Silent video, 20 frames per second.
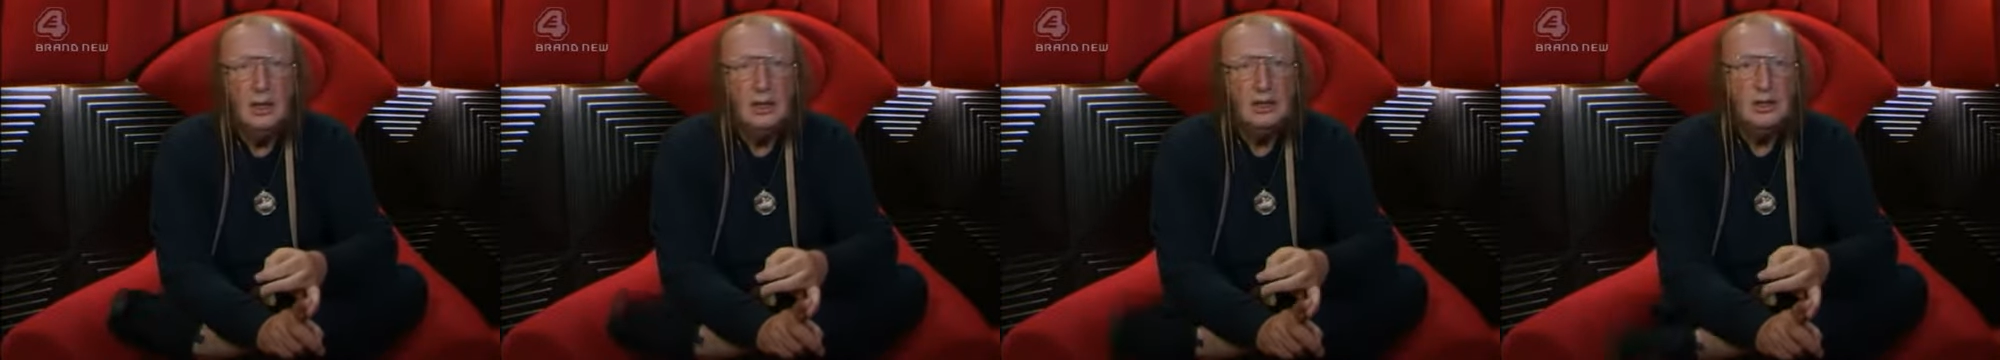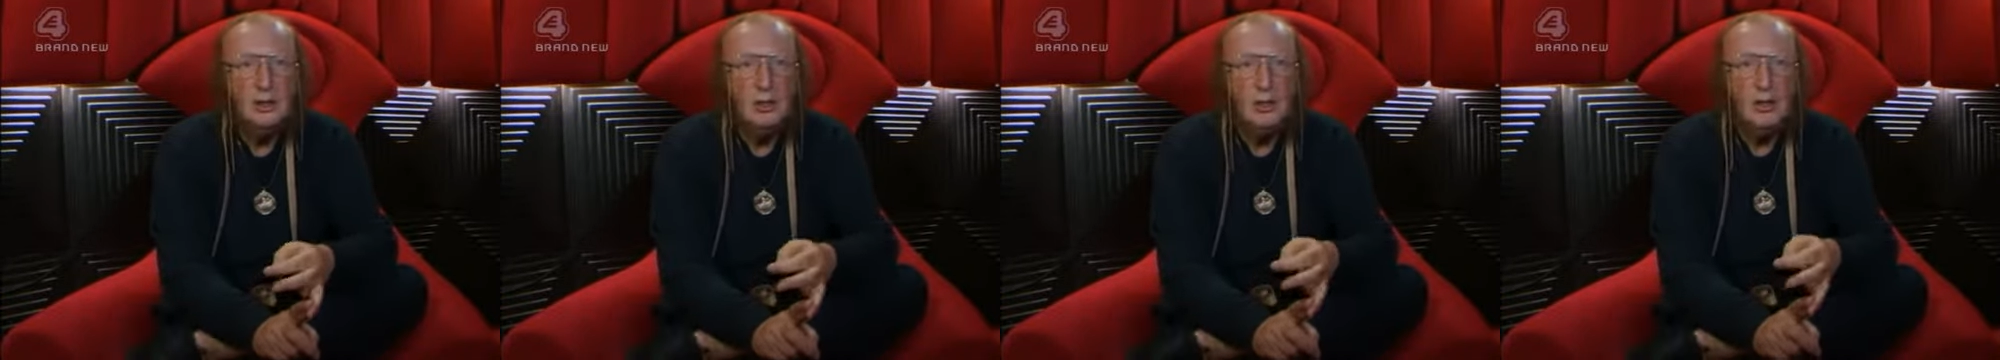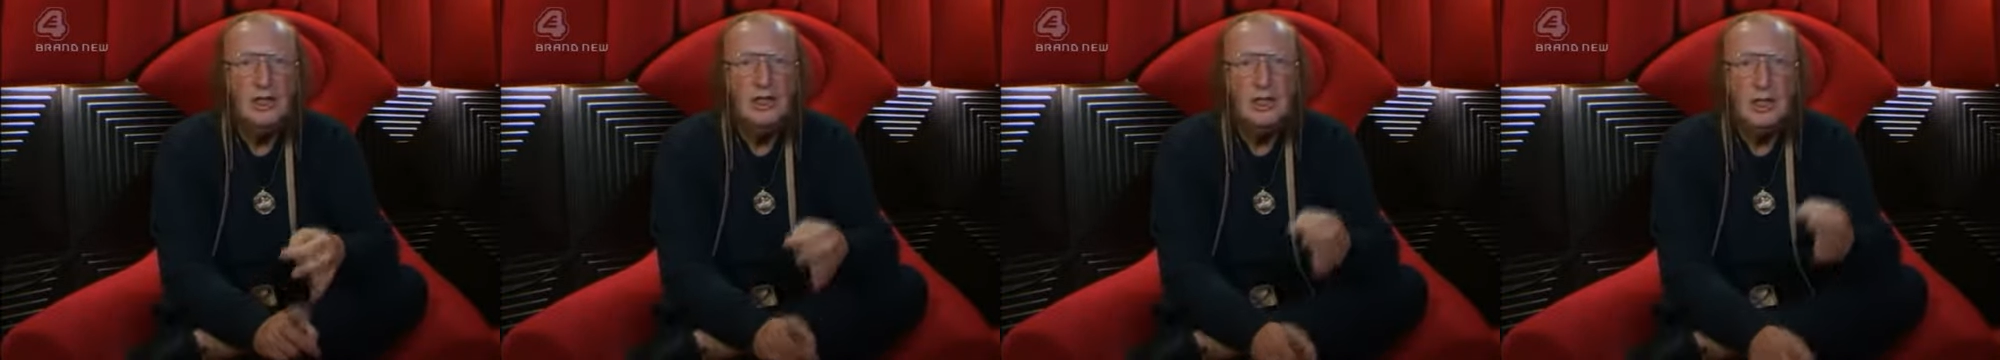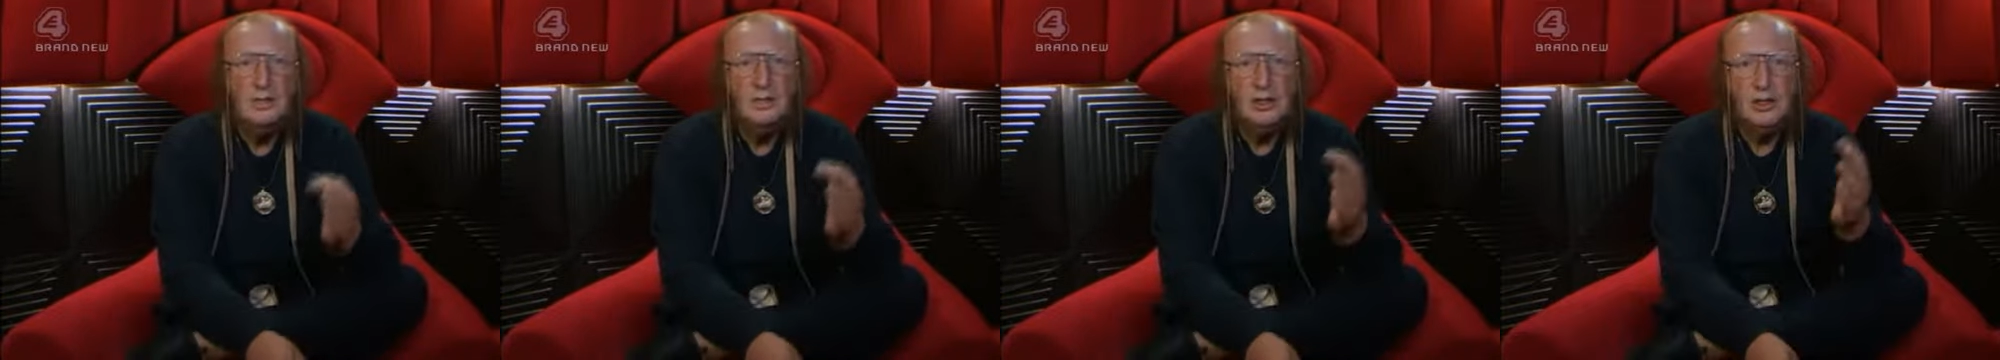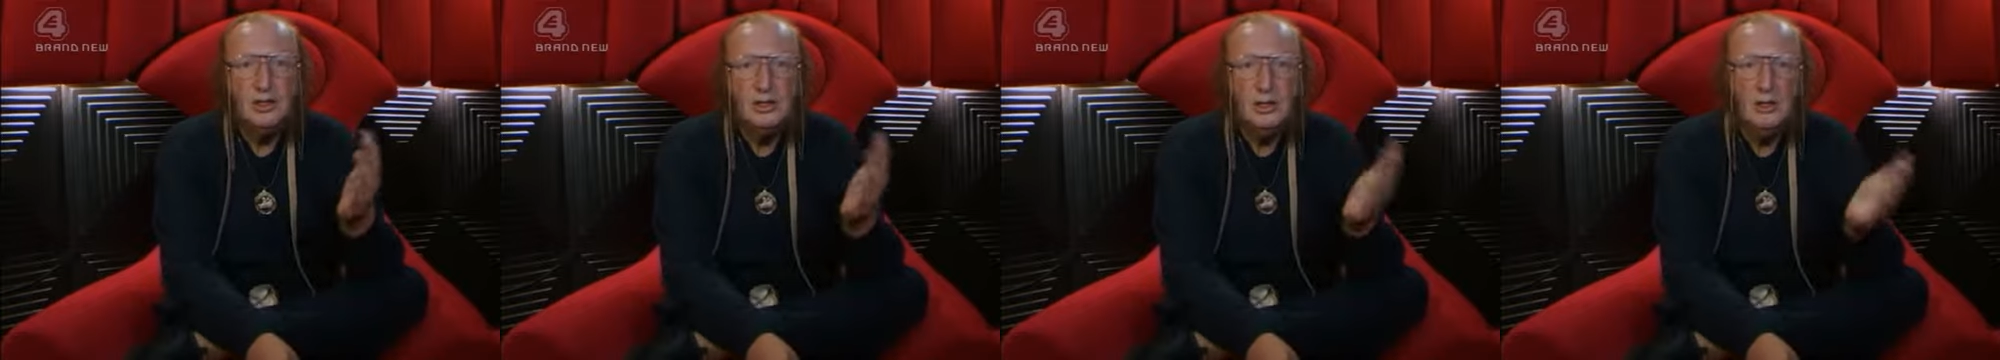So all he
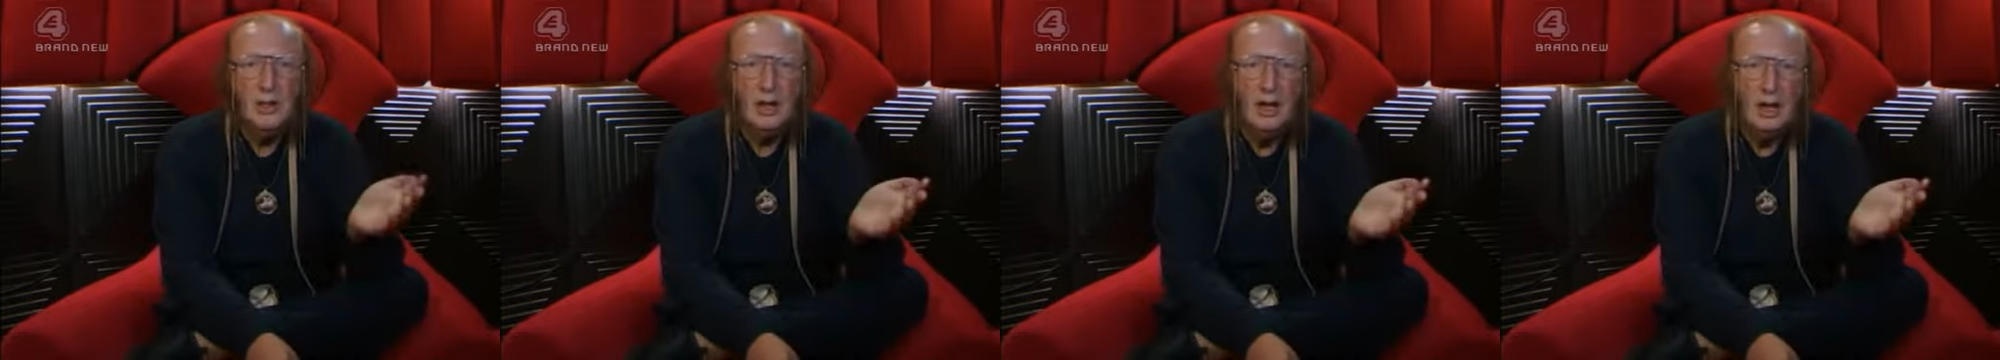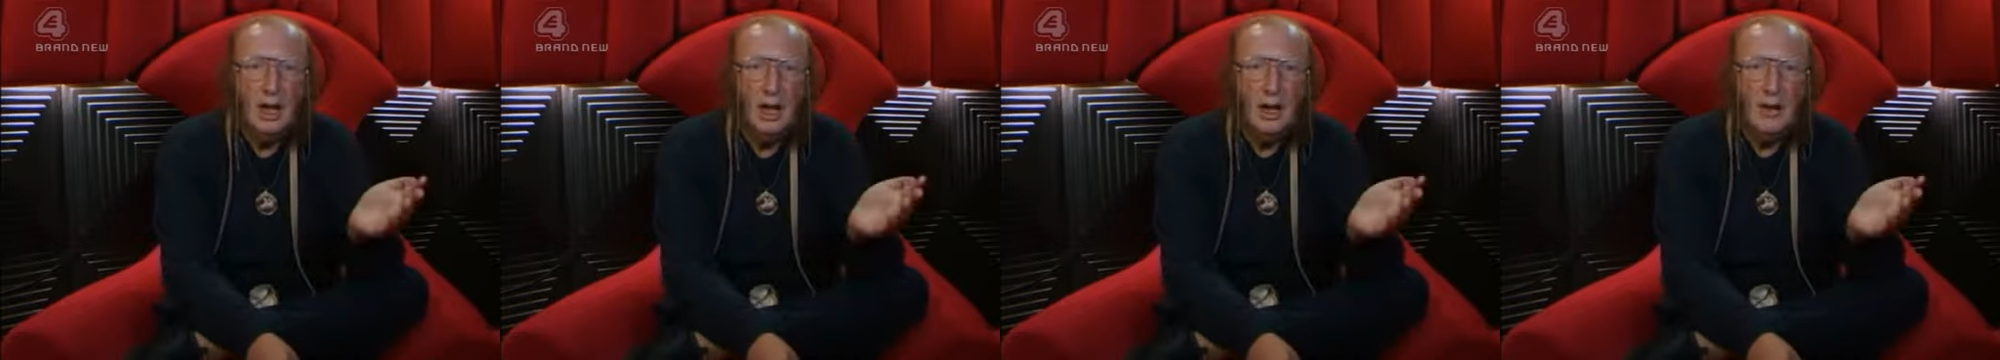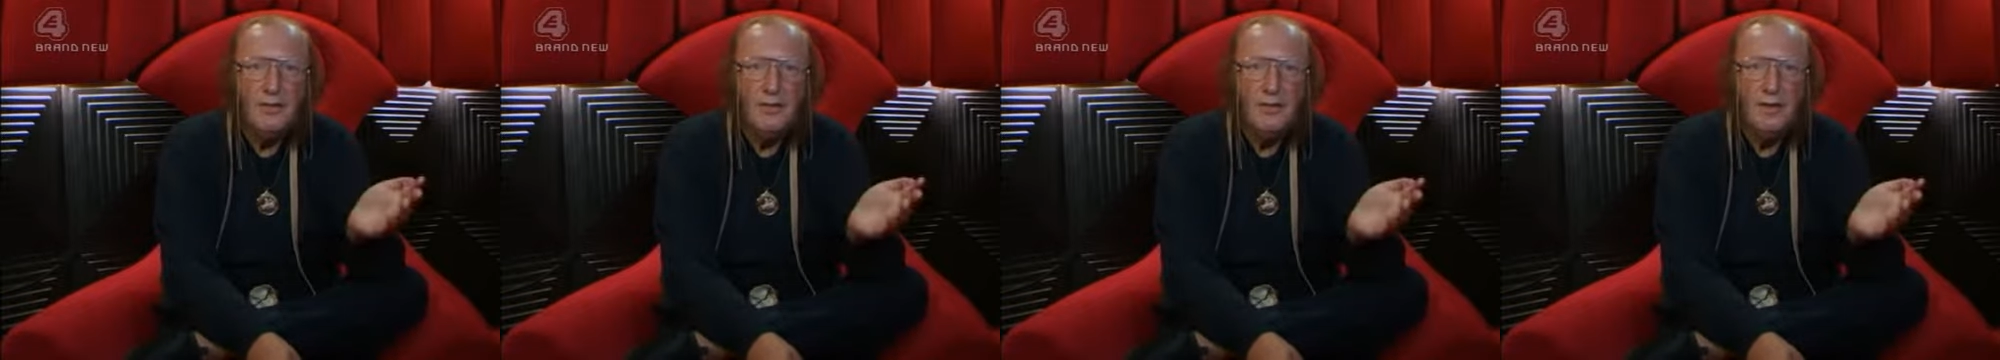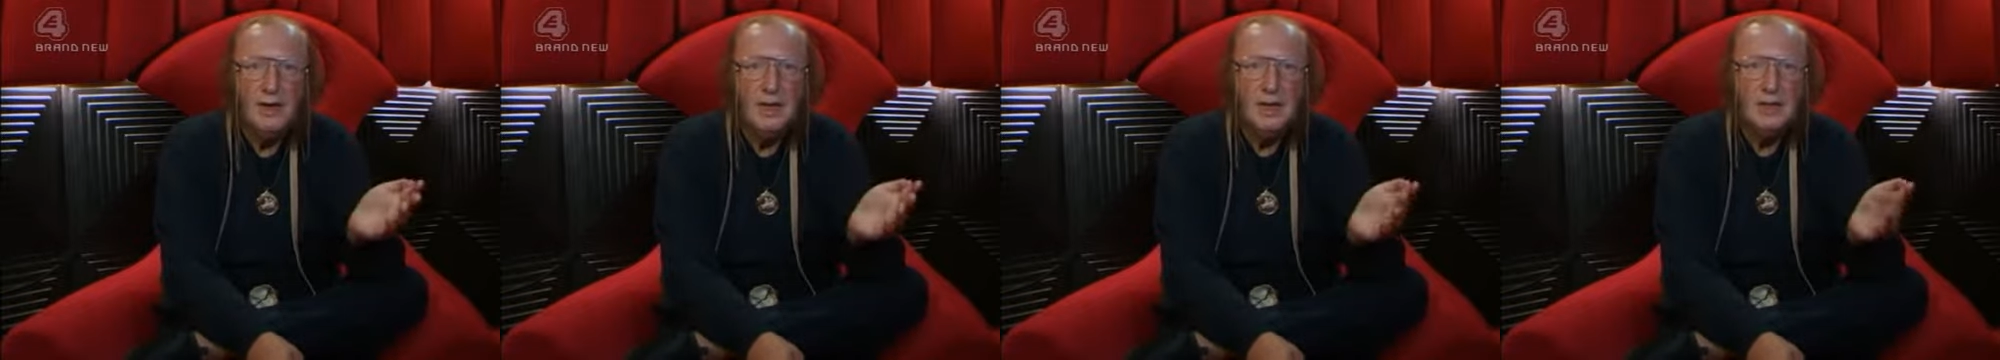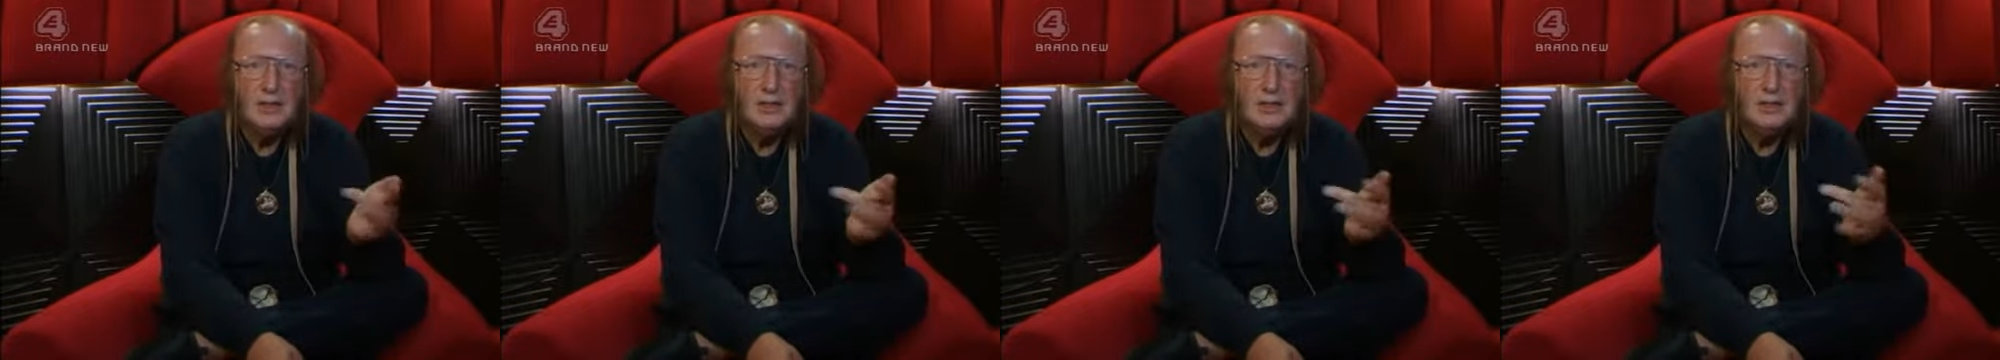seems to do in life
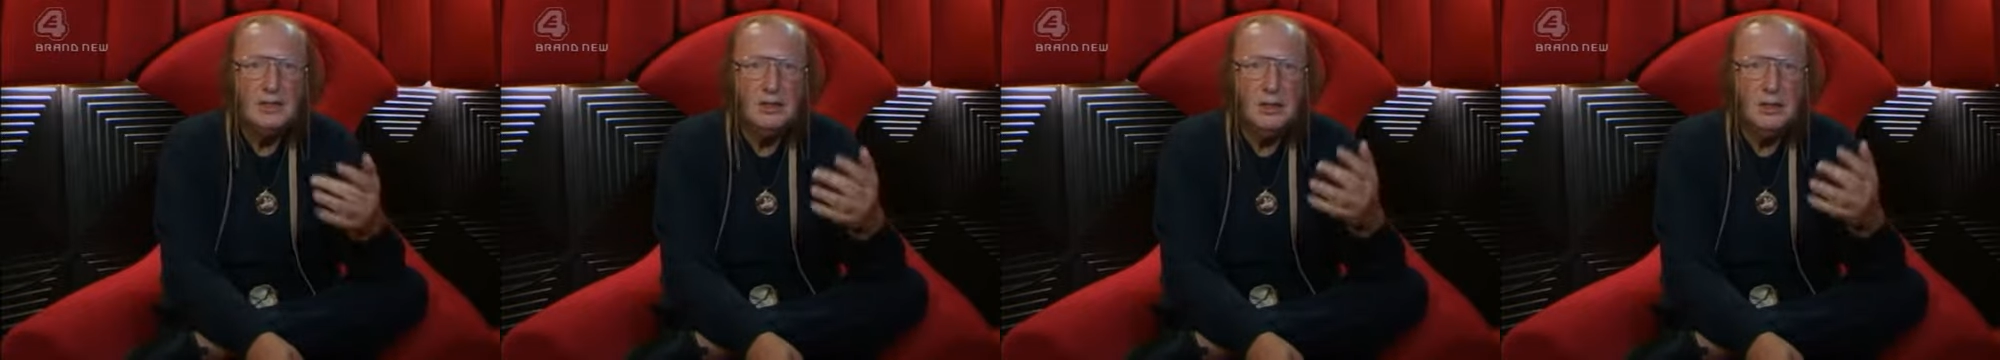is